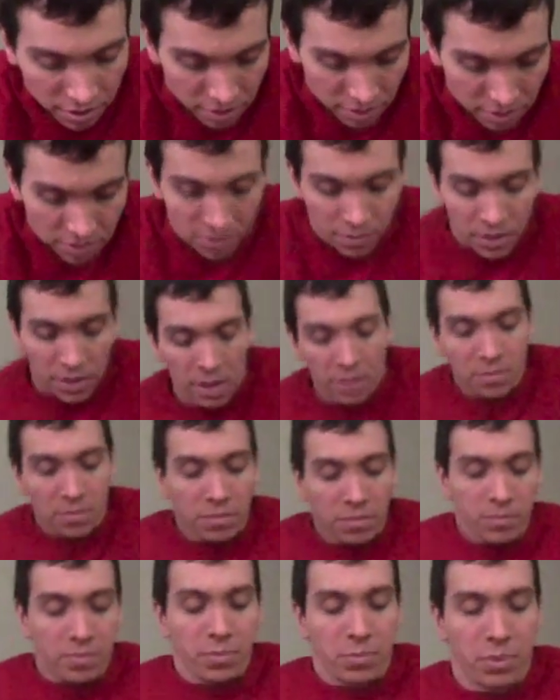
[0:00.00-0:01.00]
So when I
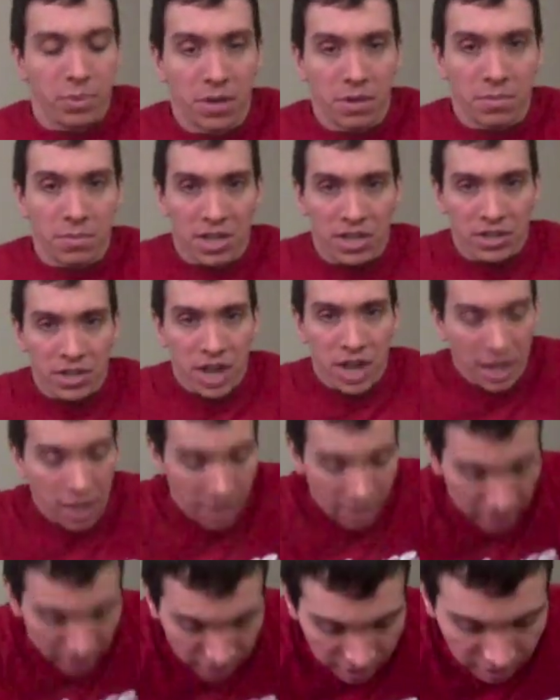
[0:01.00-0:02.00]
put on my
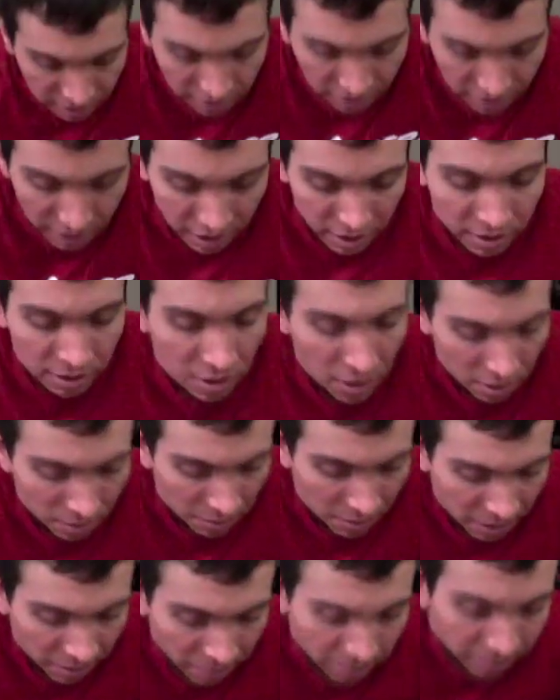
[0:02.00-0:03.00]
jacket, I lock
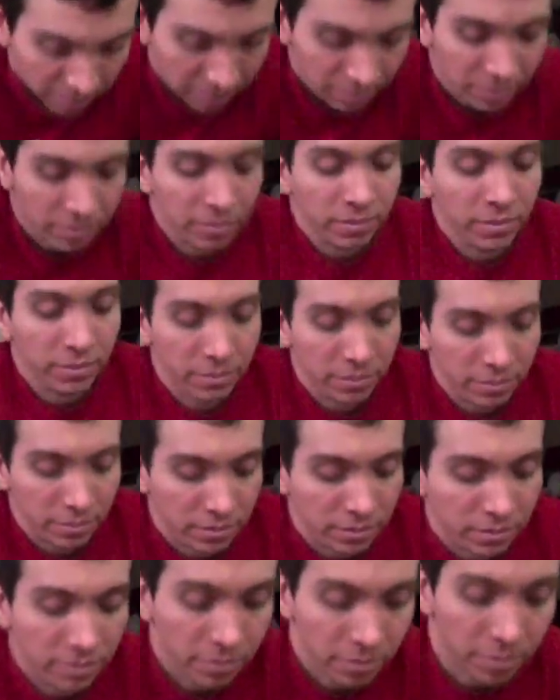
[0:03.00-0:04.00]
my
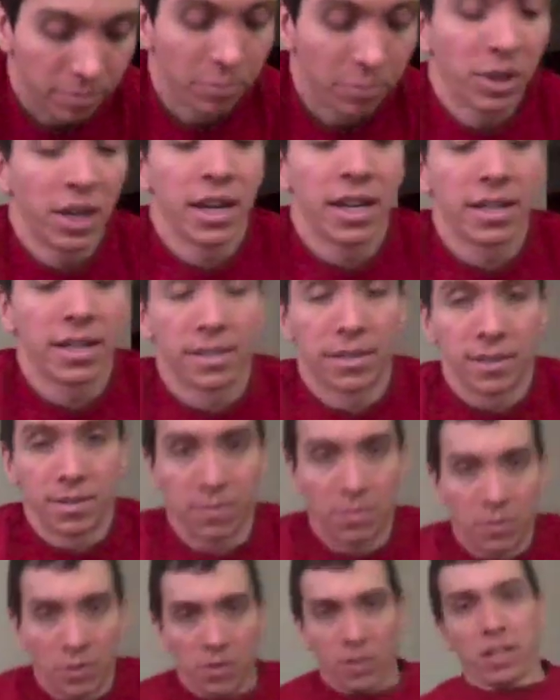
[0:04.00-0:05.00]

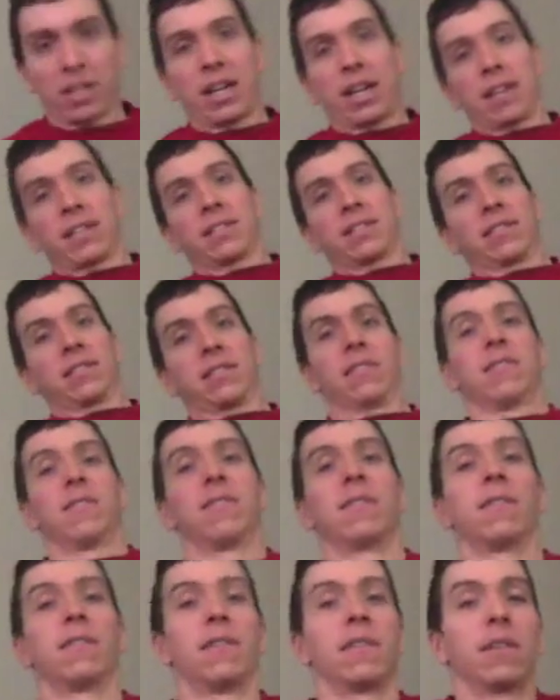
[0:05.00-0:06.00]
brakes, more or less,
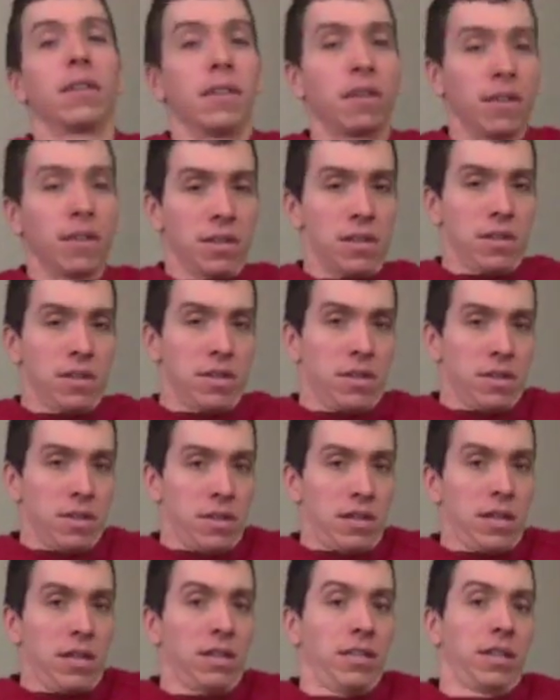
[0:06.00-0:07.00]

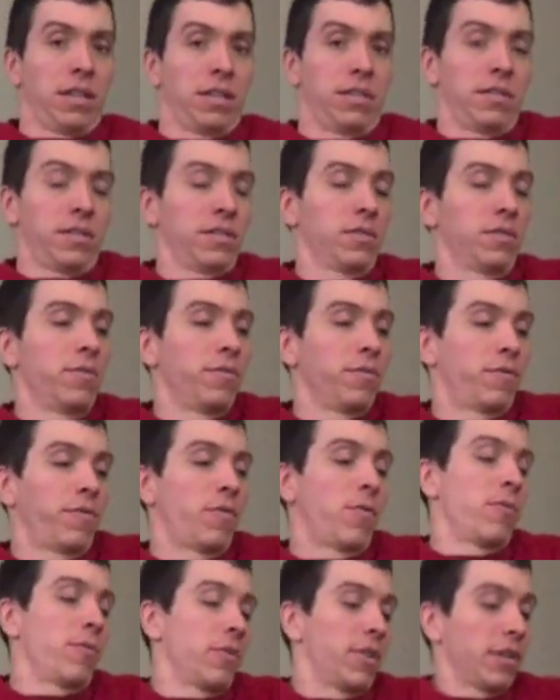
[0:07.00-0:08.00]
and then scoot
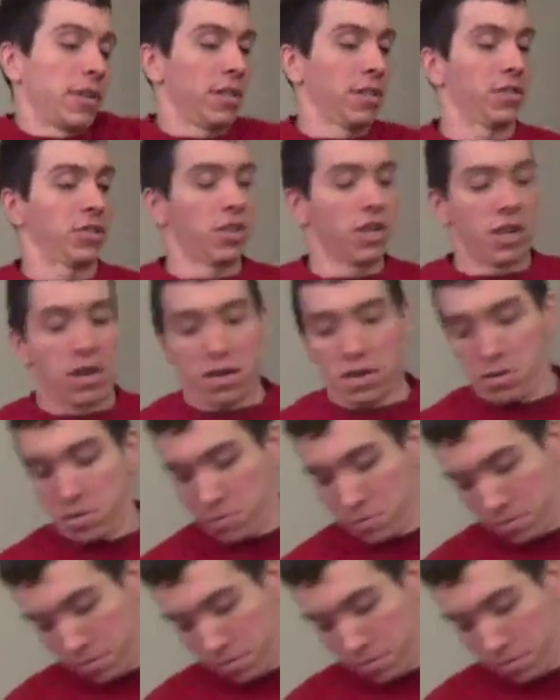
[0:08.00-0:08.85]
forward in the chair